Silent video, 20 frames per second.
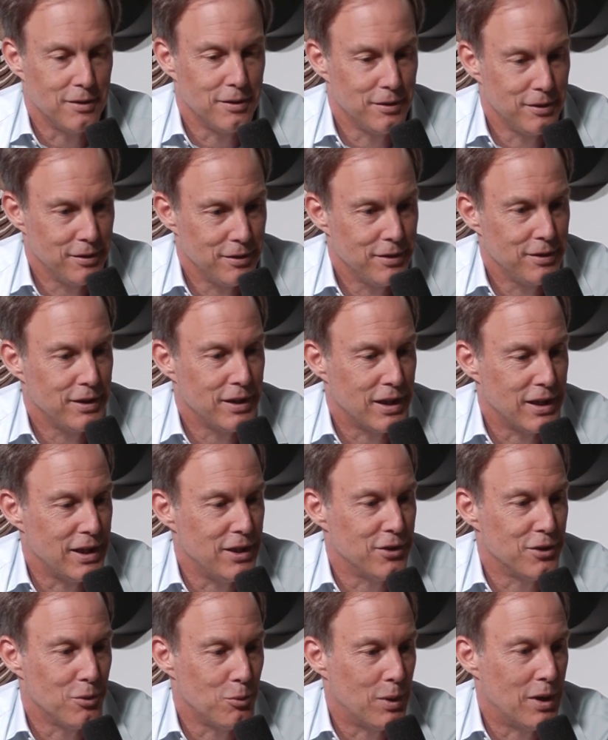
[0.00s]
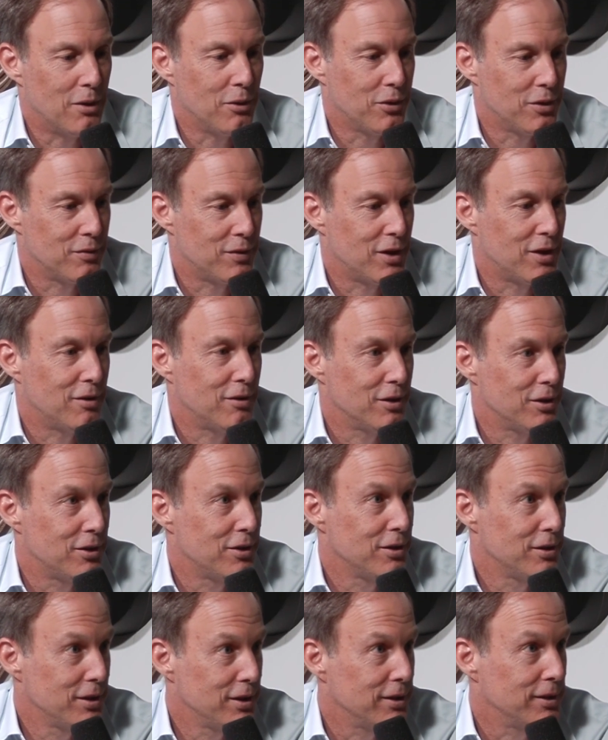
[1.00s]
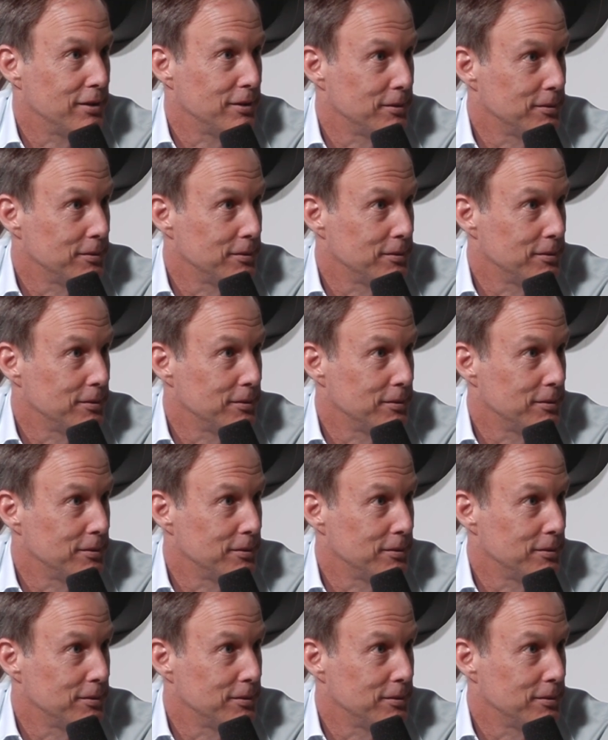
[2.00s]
mean, it's yeah. It's he's a wealth easy. of knowledge. He's yeah. he's